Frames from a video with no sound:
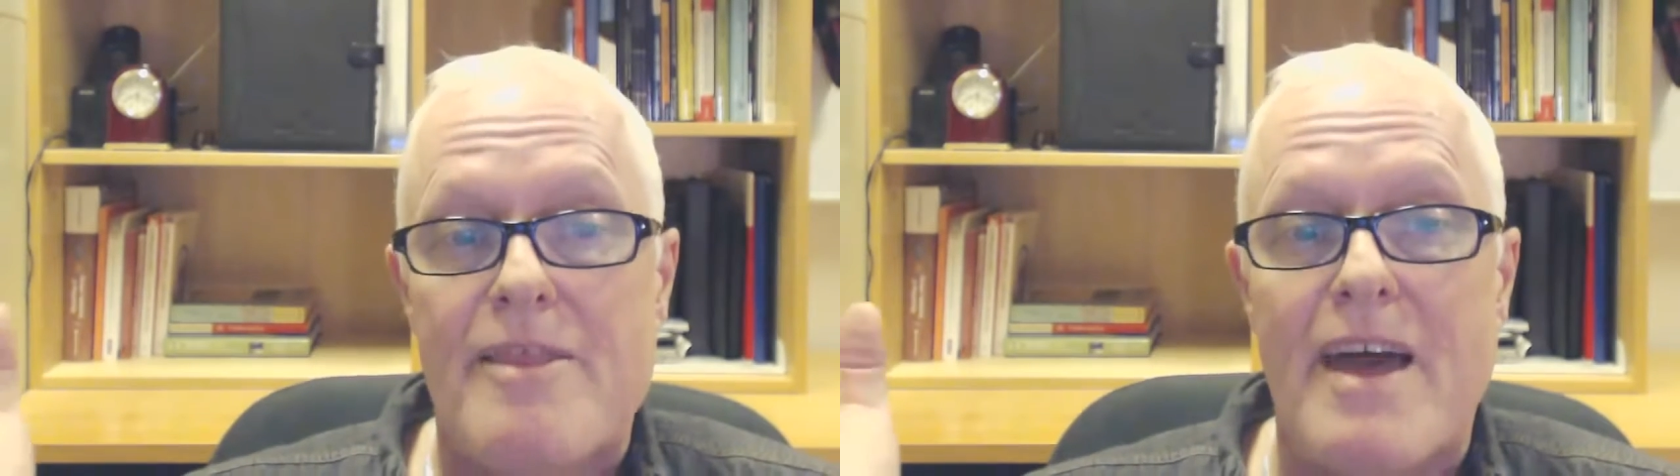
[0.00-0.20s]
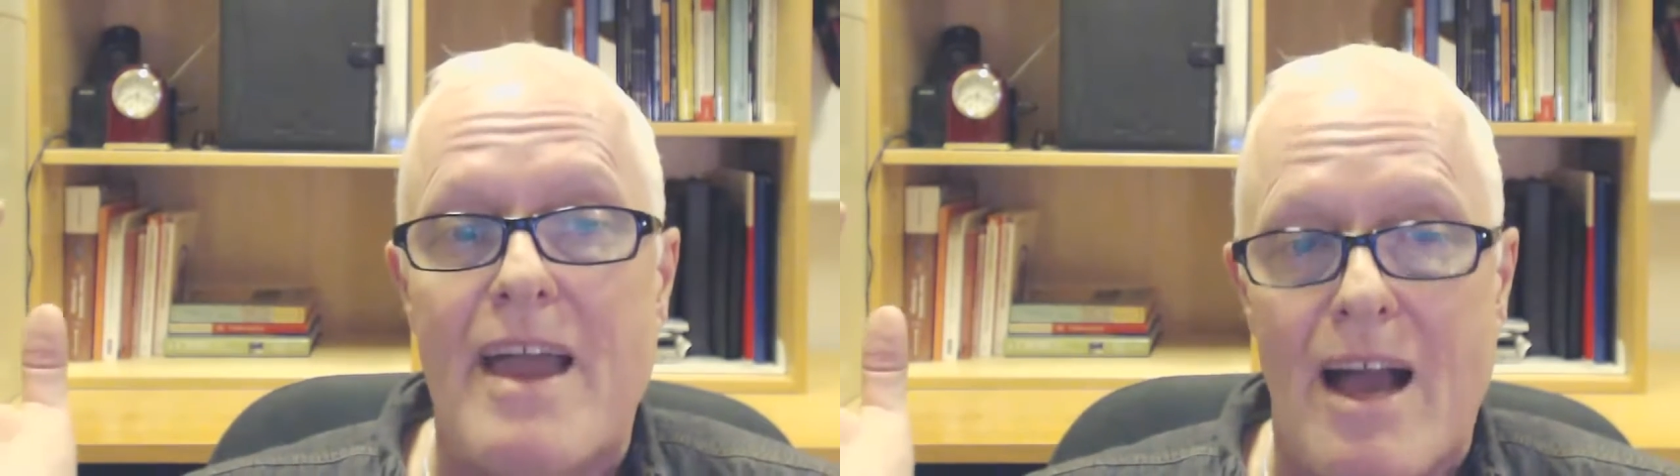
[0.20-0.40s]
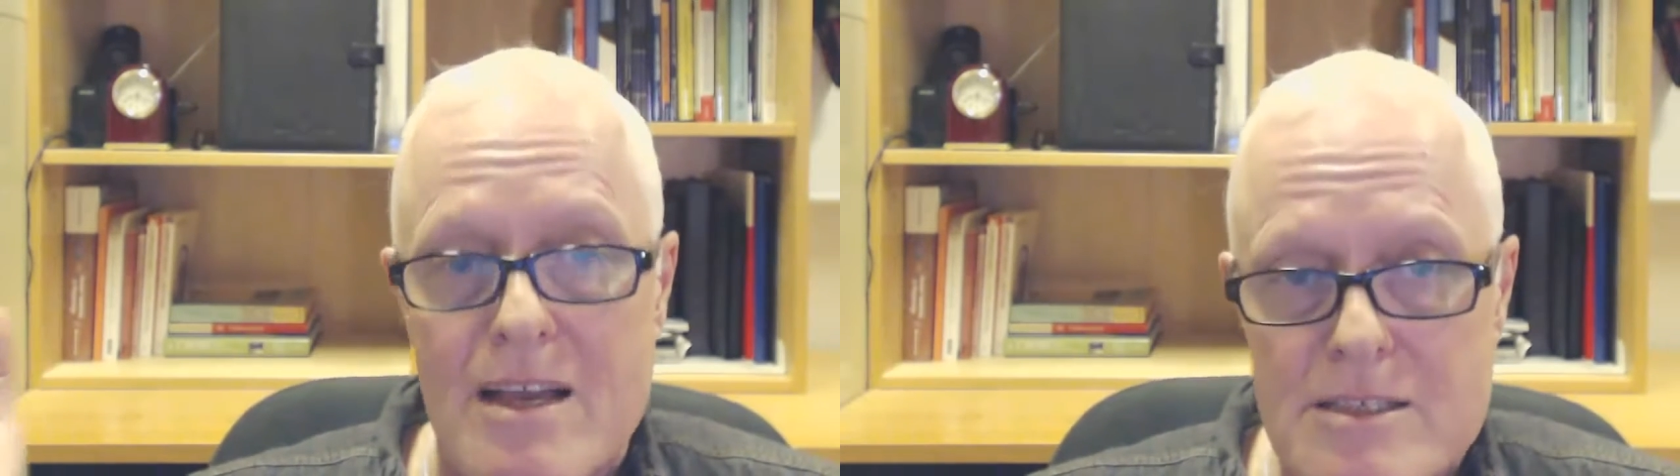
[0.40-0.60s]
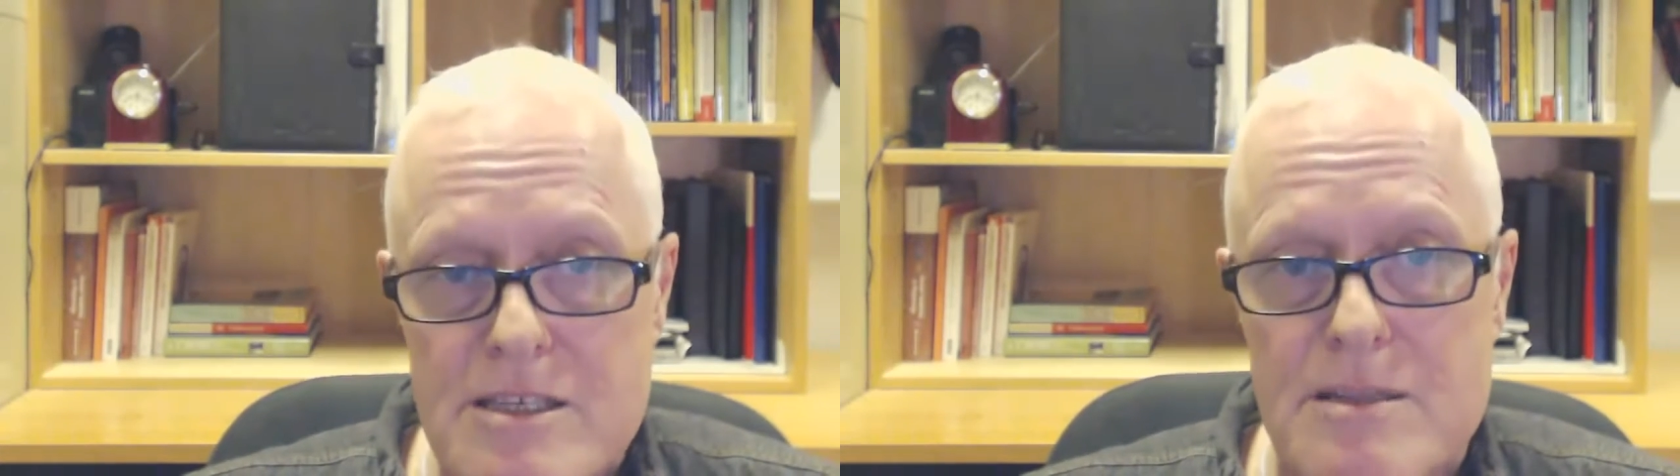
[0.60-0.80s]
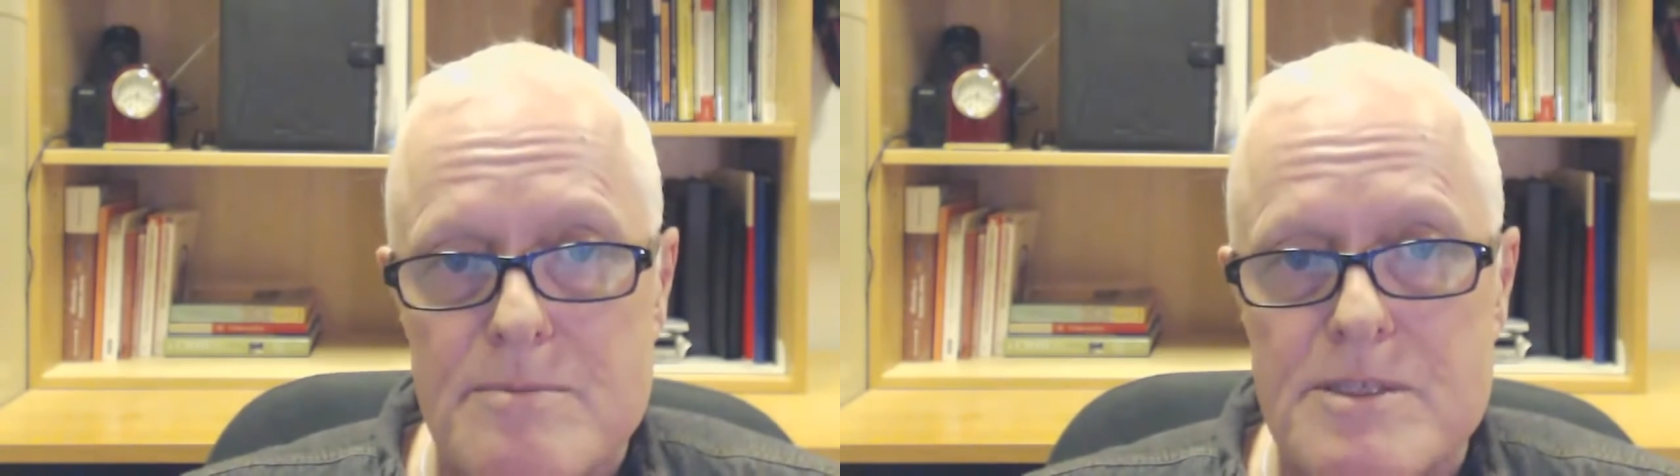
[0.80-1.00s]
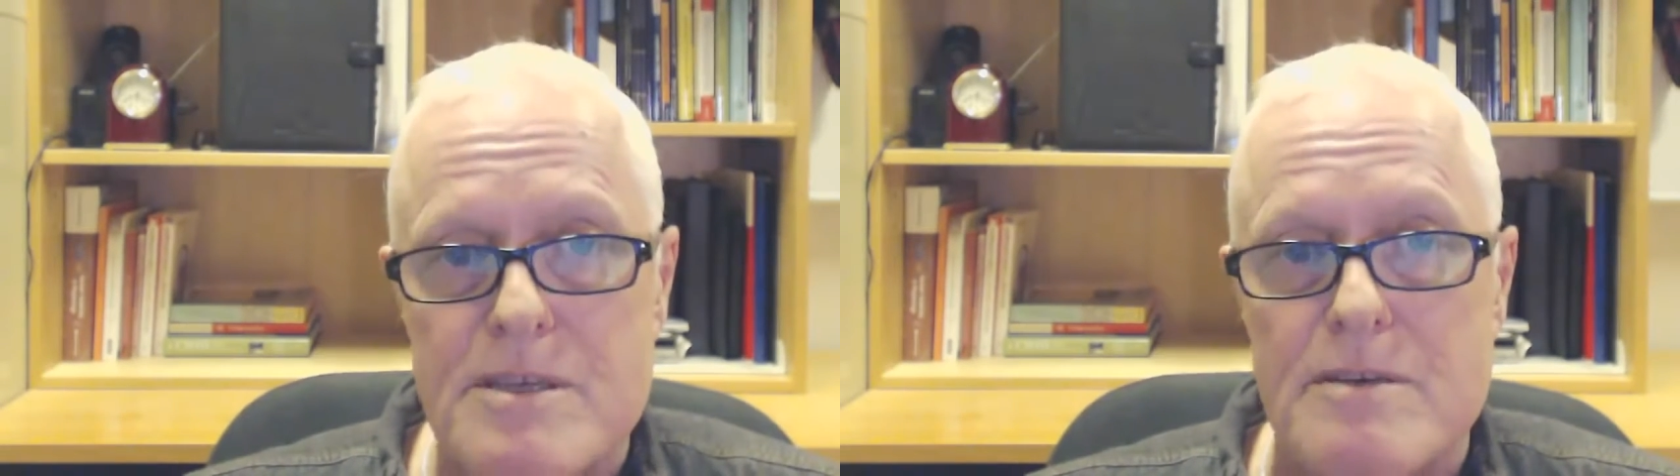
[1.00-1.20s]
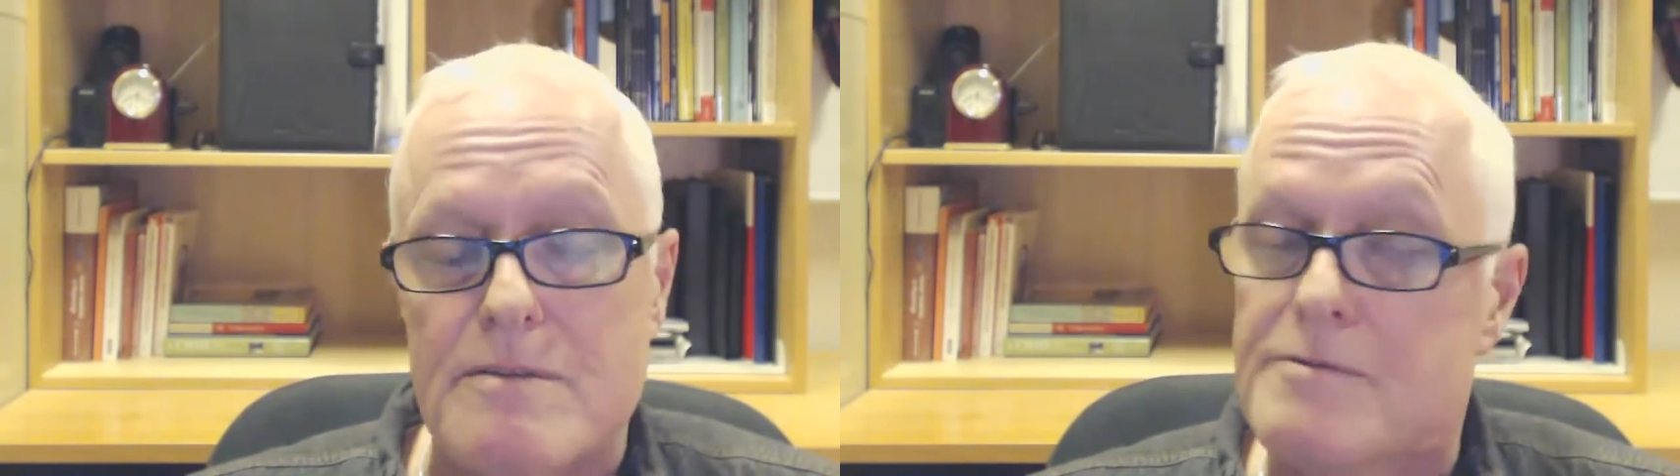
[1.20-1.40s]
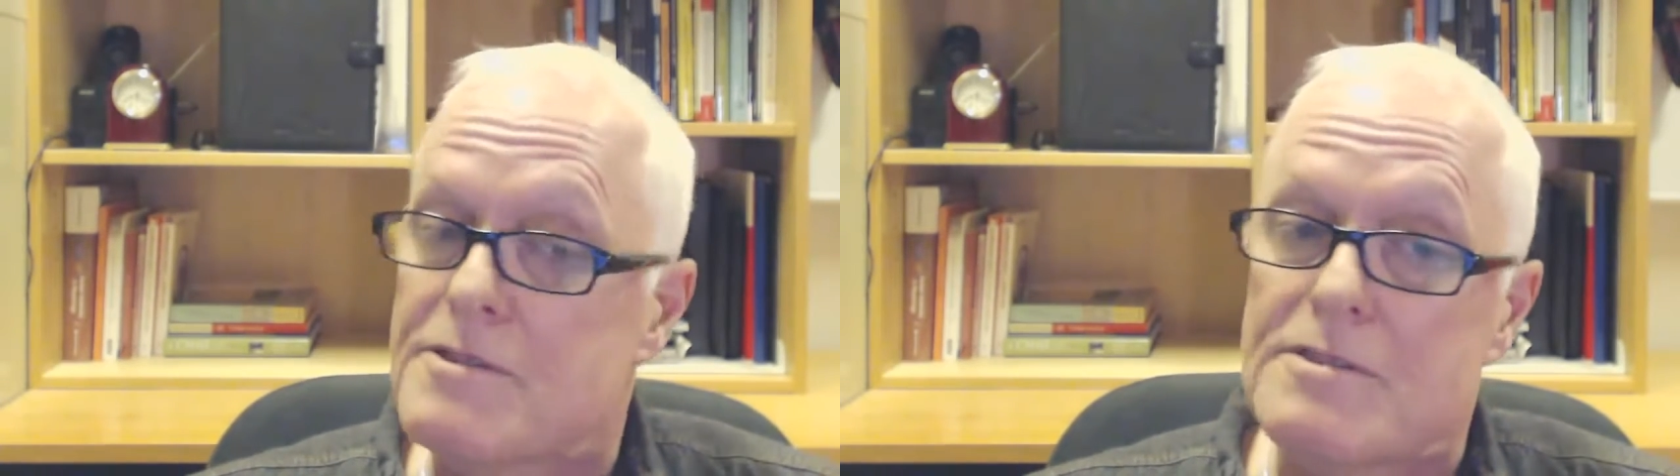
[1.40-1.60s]
They ask
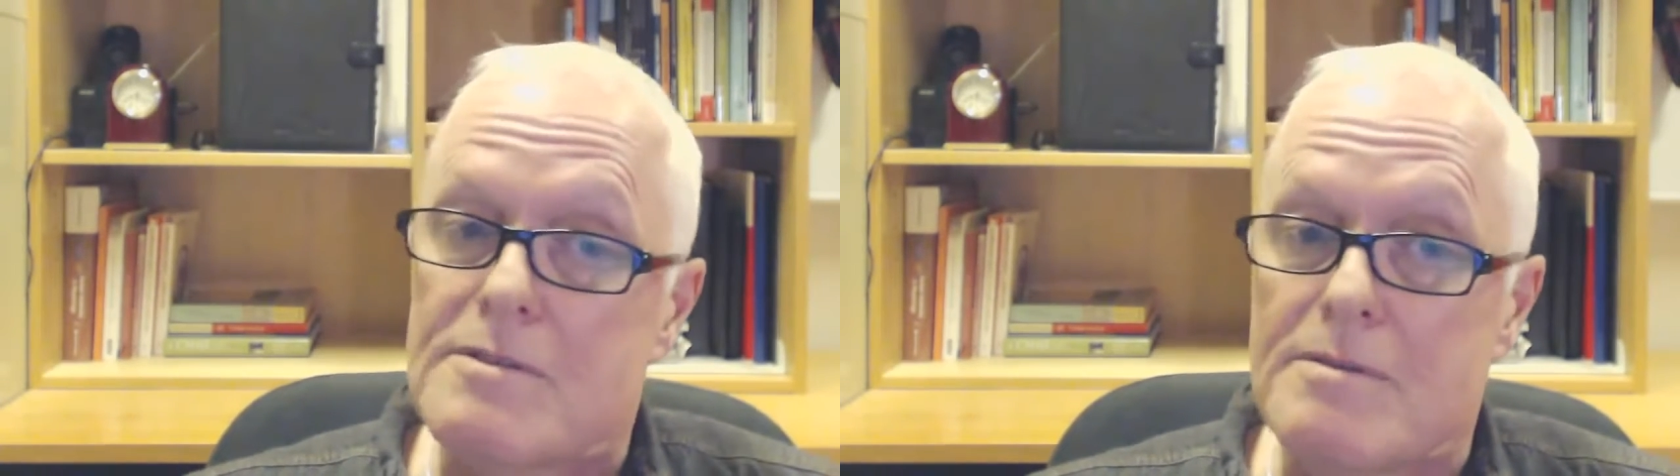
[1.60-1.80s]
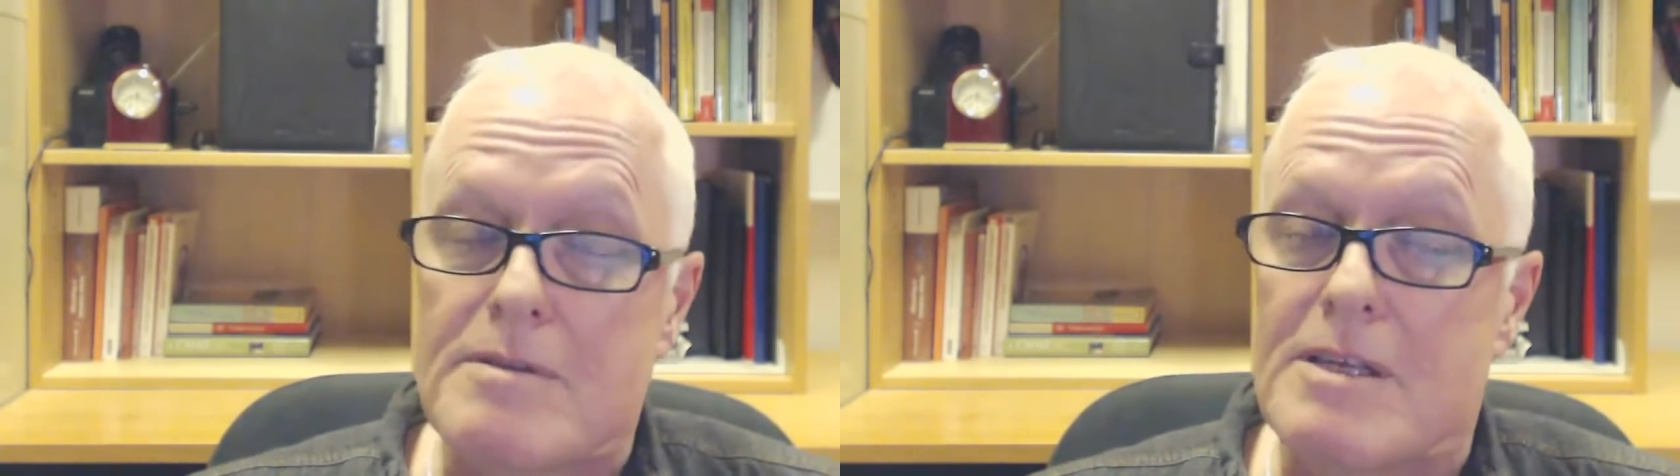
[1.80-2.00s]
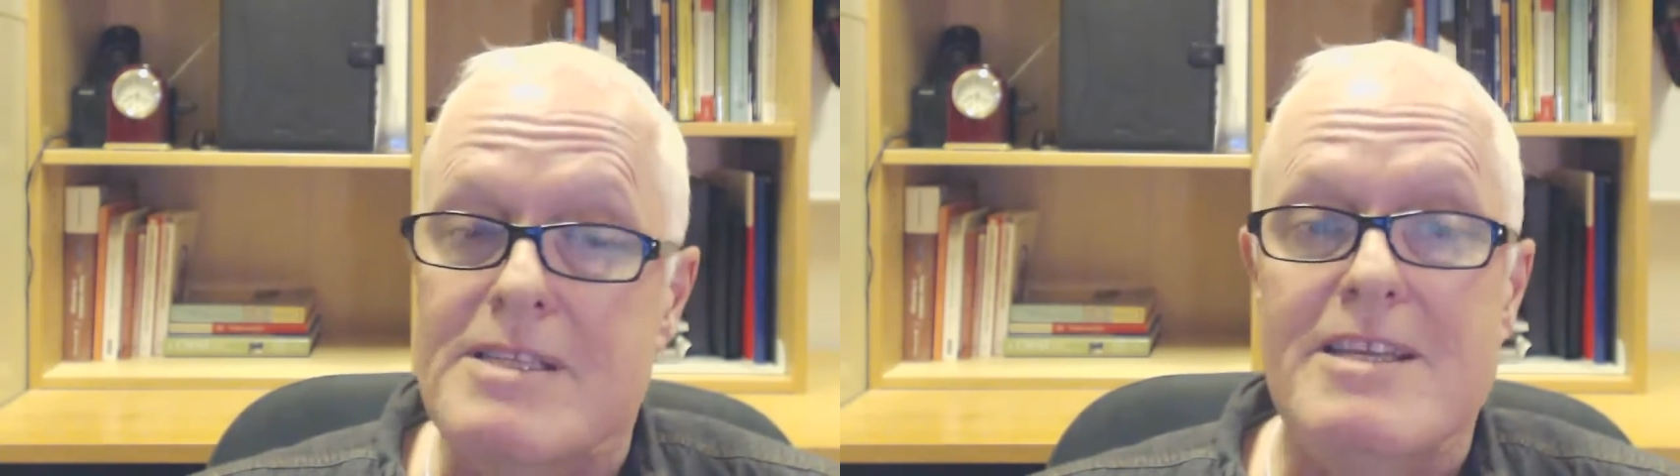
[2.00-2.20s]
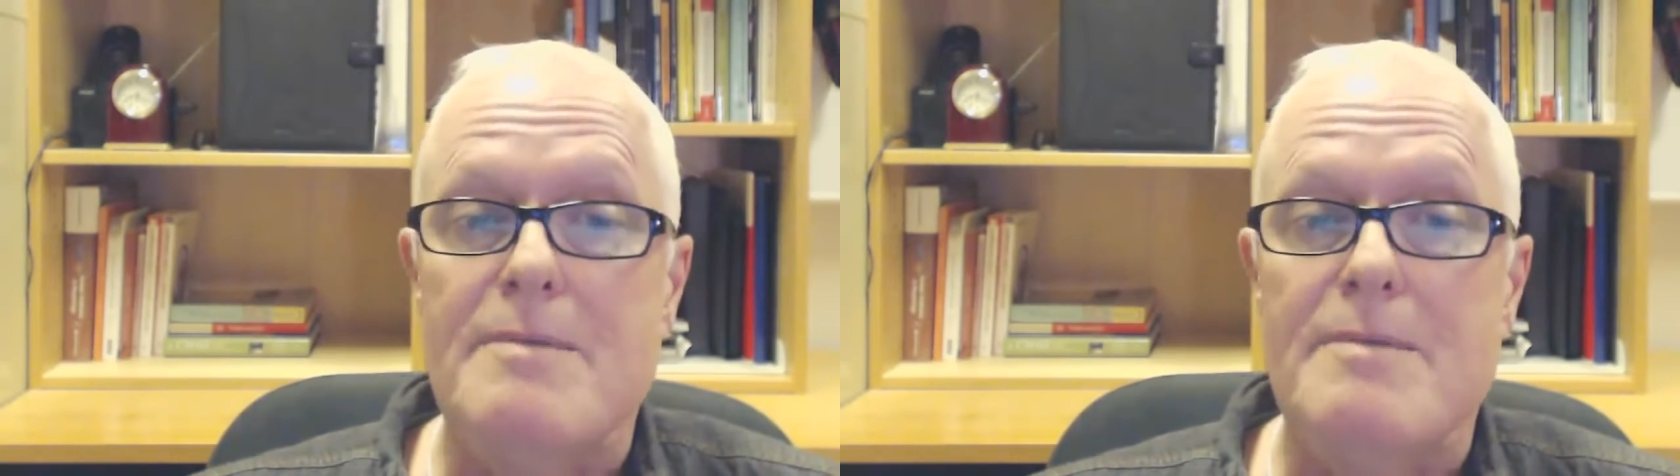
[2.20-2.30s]
themselves the